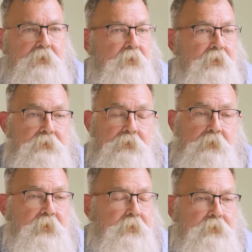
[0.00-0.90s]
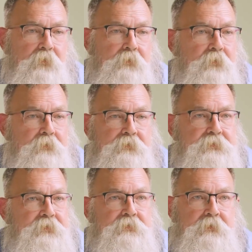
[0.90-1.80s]
and they're making over
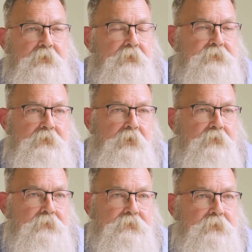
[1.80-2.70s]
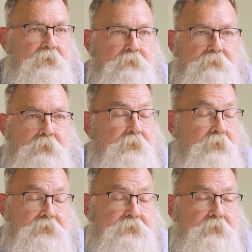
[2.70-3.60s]
$60,000 in
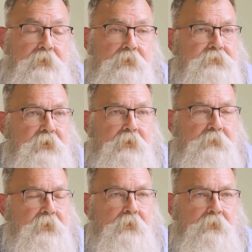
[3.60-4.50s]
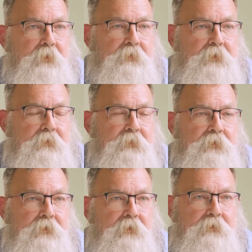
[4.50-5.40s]
less than a year's time here at Rappahannock
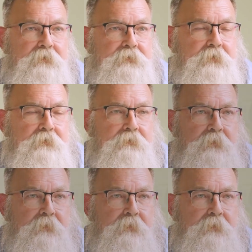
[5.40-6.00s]
Community College. So